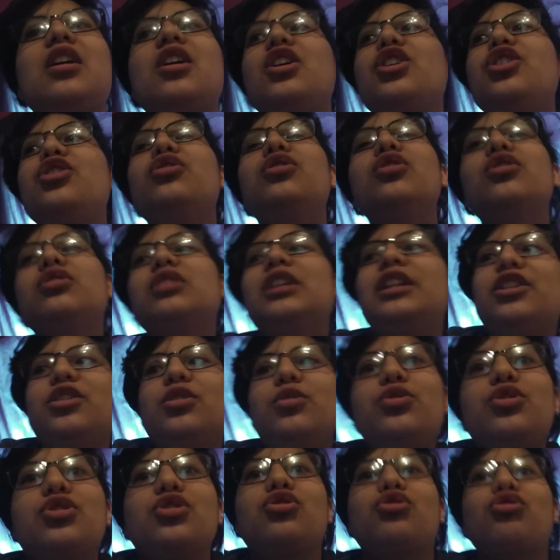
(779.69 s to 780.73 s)
You look like you
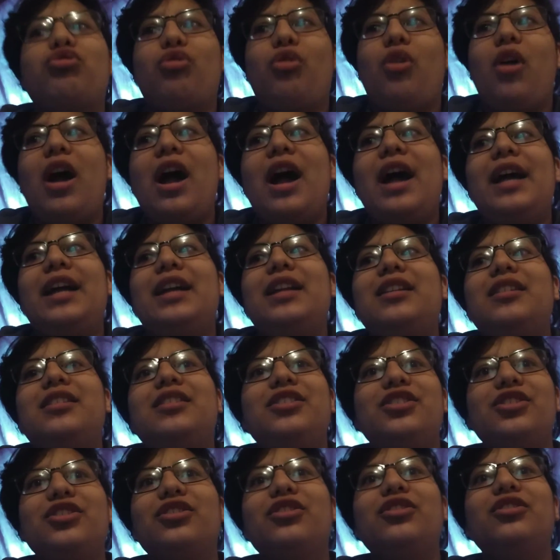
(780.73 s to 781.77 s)
just cried
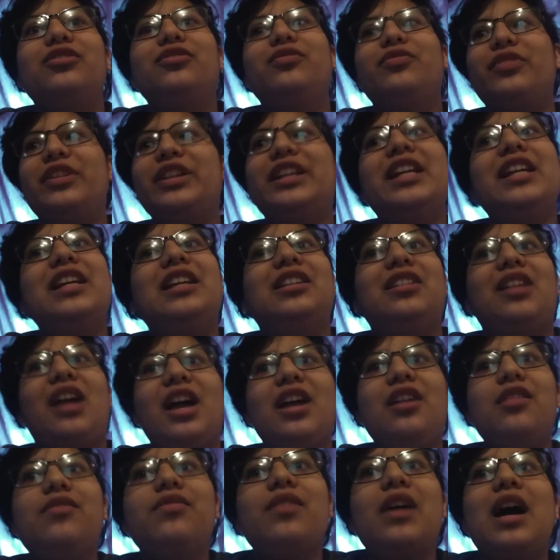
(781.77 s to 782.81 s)
your freaking
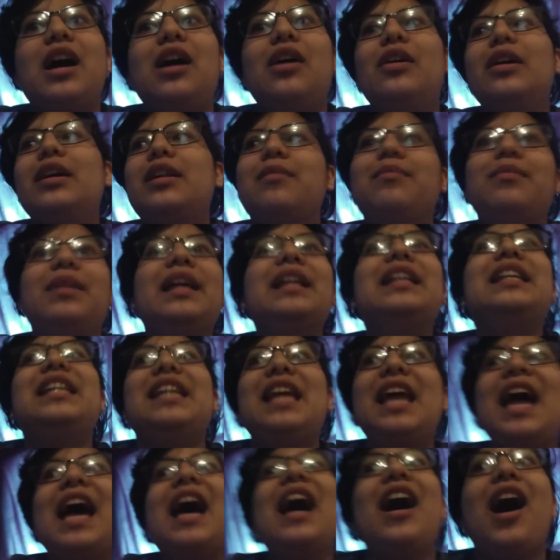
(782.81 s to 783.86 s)
life out." And I'm like,
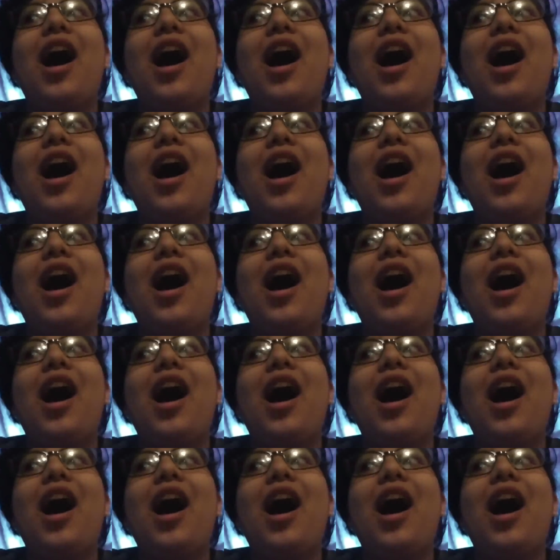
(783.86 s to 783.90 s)
"Yeah,